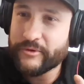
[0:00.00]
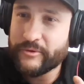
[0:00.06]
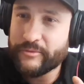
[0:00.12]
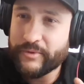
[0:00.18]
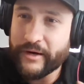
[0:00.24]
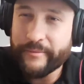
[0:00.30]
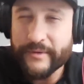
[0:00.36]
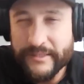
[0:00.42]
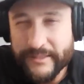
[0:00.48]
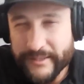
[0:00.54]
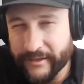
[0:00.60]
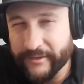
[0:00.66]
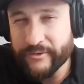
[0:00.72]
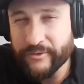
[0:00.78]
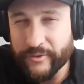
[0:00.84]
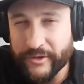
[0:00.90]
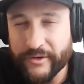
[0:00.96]
probably
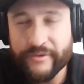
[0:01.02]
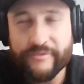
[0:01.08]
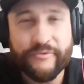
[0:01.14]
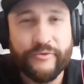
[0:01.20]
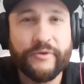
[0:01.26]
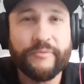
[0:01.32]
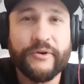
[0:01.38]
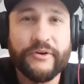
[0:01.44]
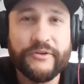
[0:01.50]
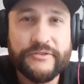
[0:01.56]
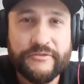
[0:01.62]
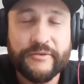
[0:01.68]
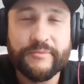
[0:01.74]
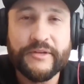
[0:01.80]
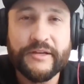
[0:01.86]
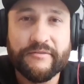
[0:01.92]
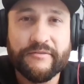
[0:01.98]
sell 3 or 4 boats
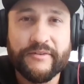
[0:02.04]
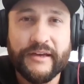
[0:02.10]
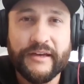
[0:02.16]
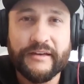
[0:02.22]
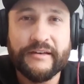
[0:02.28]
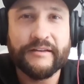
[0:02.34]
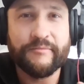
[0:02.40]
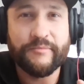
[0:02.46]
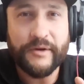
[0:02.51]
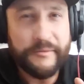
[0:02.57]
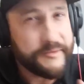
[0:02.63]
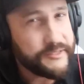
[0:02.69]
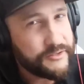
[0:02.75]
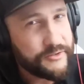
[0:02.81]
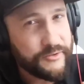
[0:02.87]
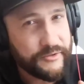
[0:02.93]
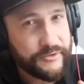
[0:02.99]
from the event and
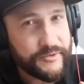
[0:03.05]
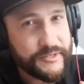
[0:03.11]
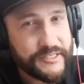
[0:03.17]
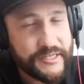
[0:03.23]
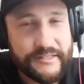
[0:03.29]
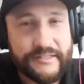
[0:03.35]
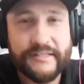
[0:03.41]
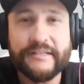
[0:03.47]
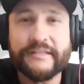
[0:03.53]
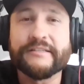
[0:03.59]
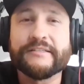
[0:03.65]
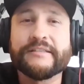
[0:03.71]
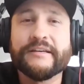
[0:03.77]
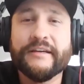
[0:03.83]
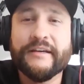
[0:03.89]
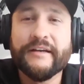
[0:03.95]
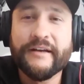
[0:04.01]
probably 2 or 3 jet
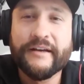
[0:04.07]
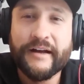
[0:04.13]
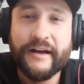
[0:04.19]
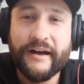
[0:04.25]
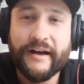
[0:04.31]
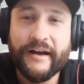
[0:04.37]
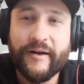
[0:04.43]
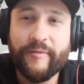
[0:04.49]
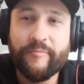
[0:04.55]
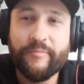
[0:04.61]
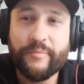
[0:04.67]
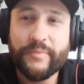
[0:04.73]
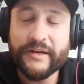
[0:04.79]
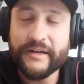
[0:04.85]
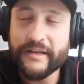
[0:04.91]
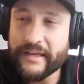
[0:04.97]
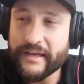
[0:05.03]
skis.
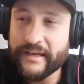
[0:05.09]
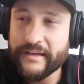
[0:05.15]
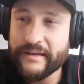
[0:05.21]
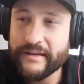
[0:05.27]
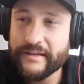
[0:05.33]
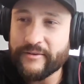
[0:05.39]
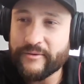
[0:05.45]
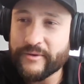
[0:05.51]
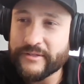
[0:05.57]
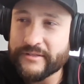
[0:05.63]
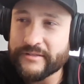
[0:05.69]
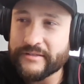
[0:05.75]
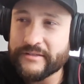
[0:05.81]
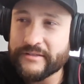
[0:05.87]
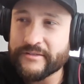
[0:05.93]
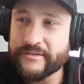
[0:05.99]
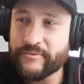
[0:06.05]
But again, it
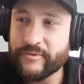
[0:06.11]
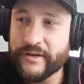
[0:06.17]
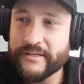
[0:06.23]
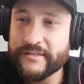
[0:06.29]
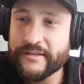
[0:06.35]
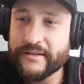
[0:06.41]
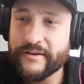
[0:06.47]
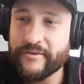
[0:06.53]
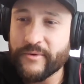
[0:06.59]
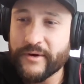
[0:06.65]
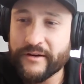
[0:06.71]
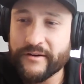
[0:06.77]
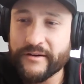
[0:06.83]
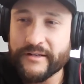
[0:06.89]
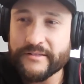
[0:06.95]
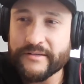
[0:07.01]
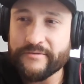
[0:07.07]
was just raising
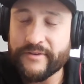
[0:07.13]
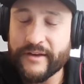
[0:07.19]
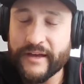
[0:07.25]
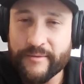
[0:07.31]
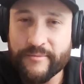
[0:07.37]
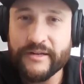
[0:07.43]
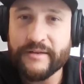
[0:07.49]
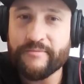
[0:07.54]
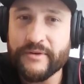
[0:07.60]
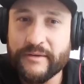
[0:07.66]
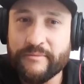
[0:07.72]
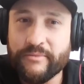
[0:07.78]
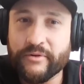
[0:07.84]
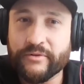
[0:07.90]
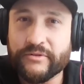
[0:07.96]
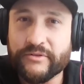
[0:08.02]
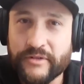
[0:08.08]
awareness of how many
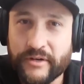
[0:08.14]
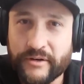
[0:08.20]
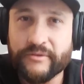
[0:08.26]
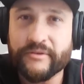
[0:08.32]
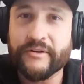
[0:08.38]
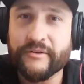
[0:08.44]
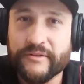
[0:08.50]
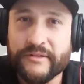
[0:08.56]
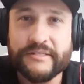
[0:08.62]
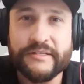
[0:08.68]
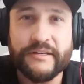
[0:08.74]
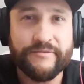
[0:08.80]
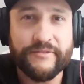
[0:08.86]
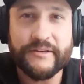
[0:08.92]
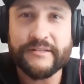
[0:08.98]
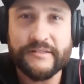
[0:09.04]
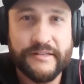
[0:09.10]
people don't know this
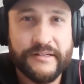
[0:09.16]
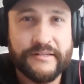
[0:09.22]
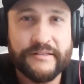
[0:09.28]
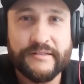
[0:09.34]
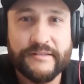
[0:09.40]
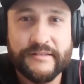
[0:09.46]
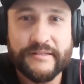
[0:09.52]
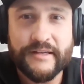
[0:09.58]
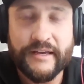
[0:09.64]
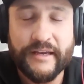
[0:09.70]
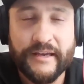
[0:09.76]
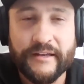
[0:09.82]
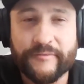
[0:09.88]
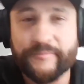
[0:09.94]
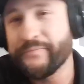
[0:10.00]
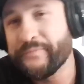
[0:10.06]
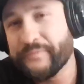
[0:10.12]
stuff exists.
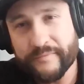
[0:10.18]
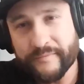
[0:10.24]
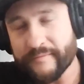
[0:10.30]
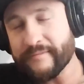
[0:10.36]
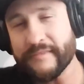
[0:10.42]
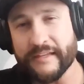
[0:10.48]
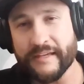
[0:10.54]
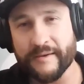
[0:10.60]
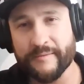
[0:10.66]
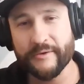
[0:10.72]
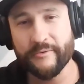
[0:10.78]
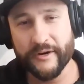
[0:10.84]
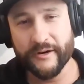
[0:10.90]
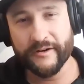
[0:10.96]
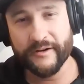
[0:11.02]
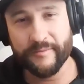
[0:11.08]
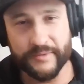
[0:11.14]
And I mean,
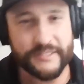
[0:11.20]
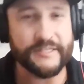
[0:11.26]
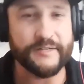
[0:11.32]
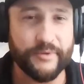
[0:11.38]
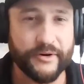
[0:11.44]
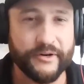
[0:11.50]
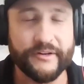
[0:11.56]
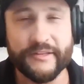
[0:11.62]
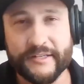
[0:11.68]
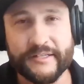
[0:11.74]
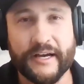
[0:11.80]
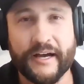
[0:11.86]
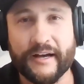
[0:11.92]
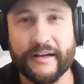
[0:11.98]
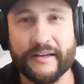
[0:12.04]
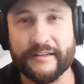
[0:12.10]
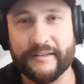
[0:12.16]
we're on a busy part of the
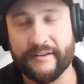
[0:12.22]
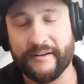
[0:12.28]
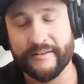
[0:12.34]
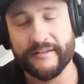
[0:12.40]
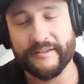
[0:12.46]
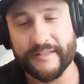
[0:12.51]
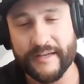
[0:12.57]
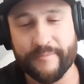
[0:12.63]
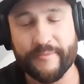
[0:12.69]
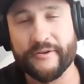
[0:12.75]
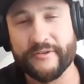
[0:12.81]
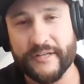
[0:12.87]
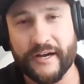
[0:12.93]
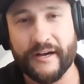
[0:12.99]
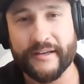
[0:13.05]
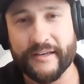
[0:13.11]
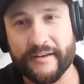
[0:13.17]
dock and on the demo
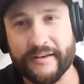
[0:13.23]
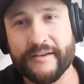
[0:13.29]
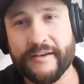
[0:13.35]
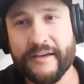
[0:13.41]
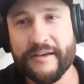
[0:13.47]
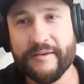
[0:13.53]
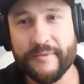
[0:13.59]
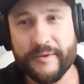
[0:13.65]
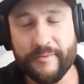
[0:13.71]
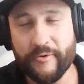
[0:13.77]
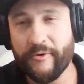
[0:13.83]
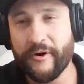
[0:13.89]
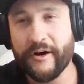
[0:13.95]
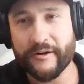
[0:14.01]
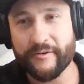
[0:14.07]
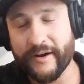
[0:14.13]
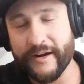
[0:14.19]
dock, and people
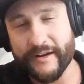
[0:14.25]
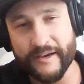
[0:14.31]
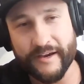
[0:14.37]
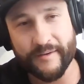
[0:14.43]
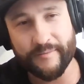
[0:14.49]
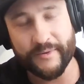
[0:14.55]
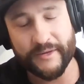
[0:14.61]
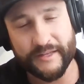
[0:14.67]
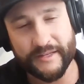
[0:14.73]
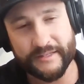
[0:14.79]
walk right up and they